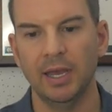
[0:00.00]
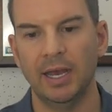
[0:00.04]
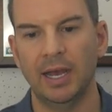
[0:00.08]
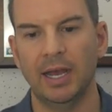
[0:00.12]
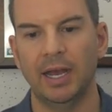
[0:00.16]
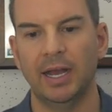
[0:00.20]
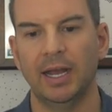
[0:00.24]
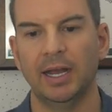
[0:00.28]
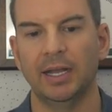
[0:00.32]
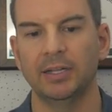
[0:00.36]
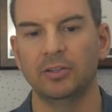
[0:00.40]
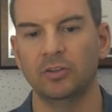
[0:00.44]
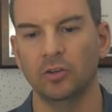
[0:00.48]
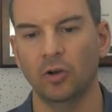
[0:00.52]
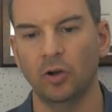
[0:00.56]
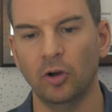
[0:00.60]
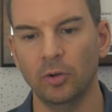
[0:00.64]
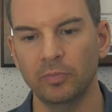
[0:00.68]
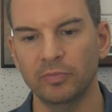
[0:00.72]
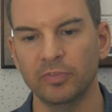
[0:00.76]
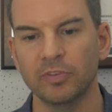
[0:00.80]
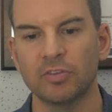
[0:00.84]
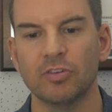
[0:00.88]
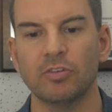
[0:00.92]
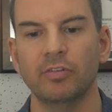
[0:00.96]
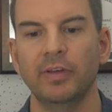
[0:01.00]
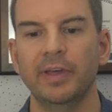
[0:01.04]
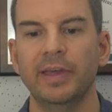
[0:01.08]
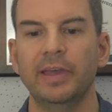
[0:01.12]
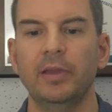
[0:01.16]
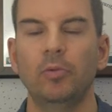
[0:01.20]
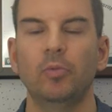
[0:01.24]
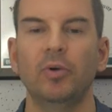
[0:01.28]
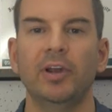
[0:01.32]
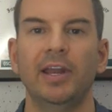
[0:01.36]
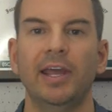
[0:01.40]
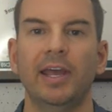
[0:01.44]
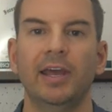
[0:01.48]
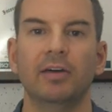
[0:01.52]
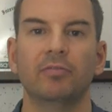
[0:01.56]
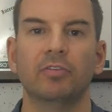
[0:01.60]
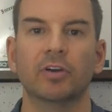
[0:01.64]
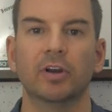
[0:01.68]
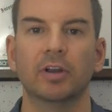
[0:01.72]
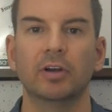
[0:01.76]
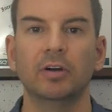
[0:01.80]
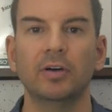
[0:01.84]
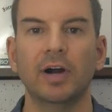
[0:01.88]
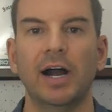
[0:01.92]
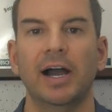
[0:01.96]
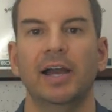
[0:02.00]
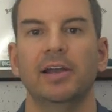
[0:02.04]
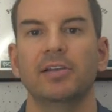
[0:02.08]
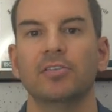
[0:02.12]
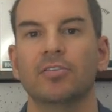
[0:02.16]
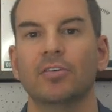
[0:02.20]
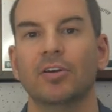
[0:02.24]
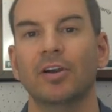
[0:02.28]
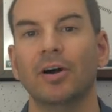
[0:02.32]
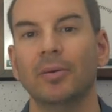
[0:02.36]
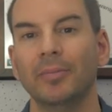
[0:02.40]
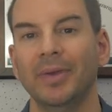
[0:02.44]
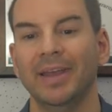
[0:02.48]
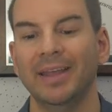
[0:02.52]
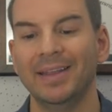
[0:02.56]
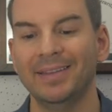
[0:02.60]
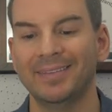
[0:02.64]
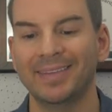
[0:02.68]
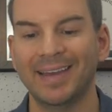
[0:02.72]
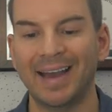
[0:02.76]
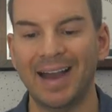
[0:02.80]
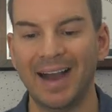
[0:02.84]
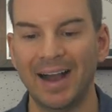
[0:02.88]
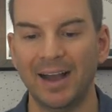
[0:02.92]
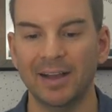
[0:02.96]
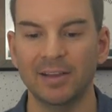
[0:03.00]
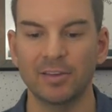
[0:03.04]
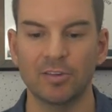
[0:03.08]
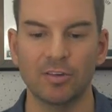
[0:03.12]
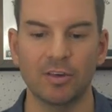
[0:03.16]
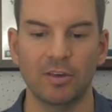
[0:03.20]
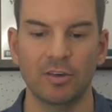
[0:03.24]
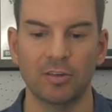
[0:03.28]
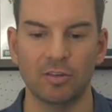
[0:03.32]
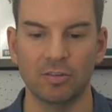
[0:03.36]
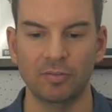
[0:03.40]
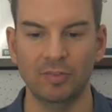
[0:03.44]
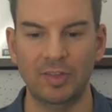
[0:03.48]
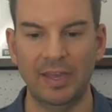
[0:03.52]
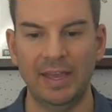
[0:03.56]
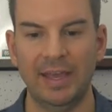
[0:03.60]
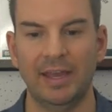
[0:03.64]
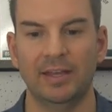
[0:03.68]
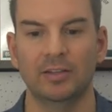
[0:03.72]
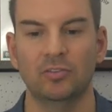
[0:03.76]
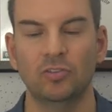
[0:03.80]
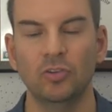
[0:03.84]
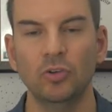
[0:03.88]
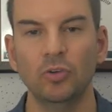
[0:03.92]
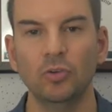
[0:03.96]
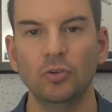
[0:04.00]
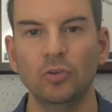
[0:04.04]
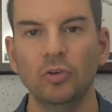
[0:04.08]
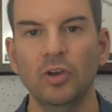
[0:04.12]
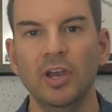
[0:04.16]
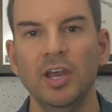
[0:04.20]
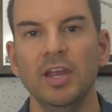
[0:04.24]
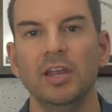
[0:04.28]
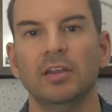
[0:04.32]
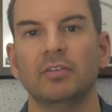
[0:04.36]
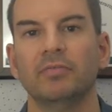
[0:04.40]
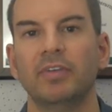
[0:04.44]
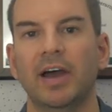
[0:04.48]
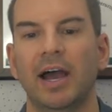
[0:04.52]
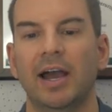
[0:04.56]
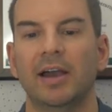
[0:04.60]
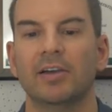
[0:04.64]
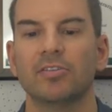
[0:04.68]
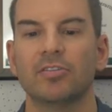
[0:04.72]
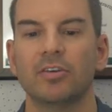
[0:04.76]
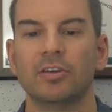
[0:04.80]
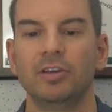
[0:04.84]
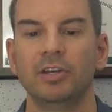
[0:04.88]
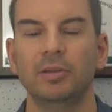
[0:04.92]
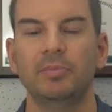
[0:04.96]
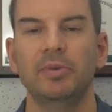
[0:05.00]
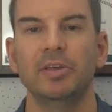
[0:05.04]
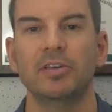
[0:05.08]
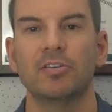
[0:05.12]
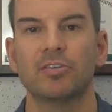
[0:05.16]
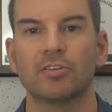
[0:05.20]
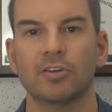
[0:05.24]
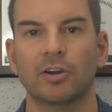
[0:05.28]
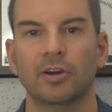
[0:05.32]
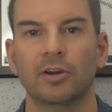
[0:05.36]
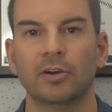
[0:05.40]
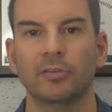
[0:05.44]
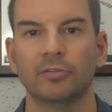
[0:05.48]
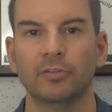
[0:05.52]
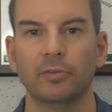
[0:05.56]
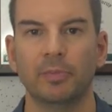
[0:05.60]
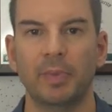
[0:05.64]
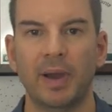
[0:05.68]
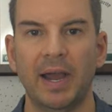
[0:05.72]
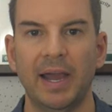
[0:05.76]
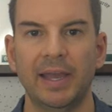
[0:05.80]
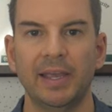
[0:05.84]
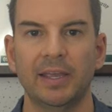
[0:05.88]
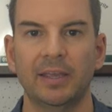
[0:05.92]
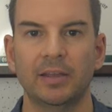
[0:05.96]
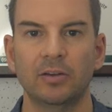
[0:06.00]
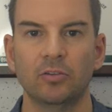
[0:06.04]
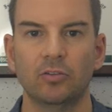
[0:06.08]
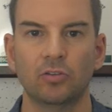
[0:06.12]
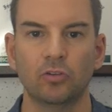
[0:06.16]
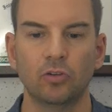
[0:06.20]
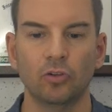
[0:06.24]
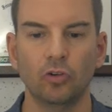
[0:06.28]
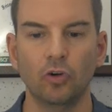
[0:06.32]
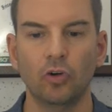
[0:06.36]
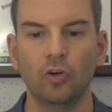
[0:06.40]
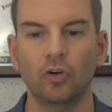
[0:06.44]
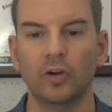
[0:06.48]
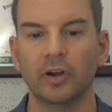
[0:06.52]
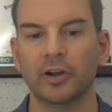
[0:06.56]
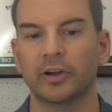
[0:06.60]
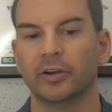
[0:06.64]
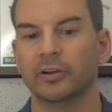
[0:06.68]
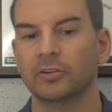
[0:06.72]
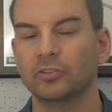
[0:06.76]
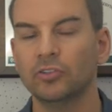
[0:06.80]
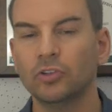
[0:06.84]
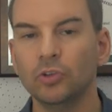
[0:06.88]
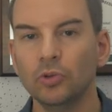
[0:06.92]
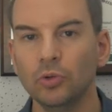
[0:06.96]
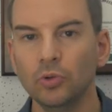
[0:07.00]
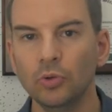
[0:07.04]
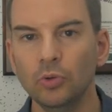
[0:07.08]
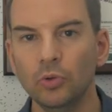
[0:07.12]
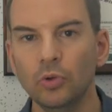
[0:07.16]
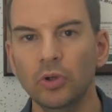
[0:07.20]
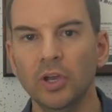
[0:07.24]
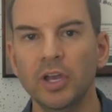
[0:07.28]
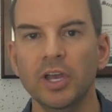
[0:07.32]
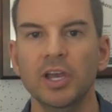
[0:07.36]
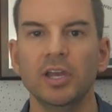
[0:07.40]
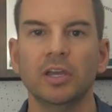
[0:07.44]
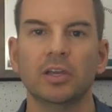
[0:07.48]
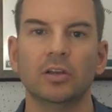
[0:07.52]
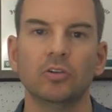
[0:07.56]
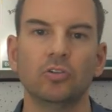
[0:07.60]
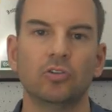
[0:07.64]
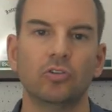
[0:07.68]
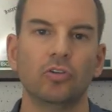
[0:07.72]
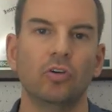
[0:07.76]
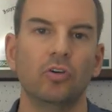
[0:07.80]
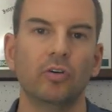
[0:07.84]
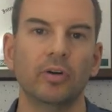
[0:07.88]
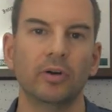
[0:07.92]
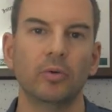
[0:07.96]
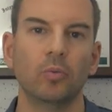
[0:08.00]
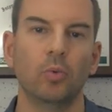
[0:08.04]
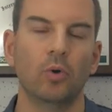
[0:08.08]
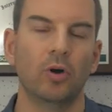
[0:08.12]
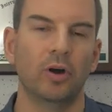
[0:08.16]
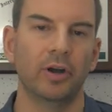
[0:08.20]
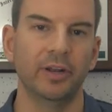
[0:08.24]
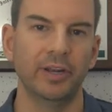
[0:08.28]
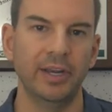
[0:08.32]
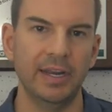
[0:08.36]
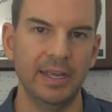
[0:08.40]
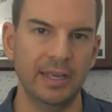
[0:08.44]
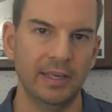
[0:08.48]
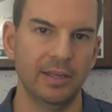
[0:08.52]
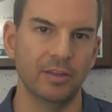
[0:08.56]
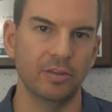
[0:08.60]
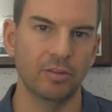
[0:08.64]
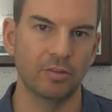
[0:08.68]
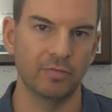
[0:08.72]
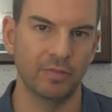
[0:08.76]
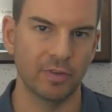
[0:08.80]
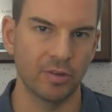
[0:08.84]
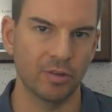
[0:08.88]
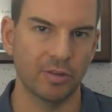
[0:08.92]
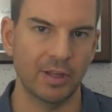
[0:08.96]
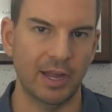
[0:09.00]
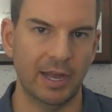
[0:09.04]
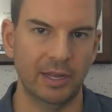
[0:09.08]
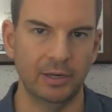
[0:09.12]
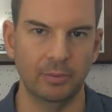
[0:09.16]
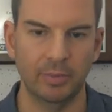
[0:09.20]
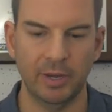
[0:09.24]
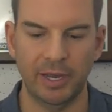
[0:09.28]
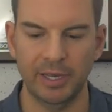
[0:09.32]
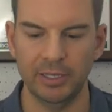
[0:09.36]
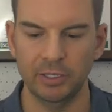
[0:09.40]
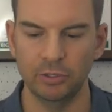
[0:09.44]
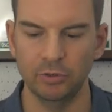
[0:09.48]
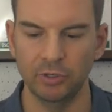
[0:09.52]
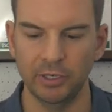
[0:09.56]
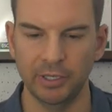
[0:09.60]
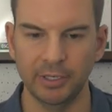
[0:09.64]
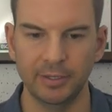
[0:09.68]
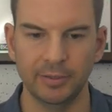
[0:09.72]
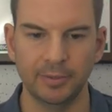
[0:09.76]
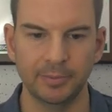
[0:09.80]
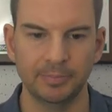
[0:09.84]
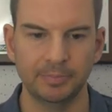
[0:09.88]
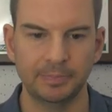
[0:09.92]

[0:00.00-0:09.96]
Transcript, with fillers: And obviously, whenever clients come in to access data 2, that is going to be served by controller 2. Controller 1 is the standby unit.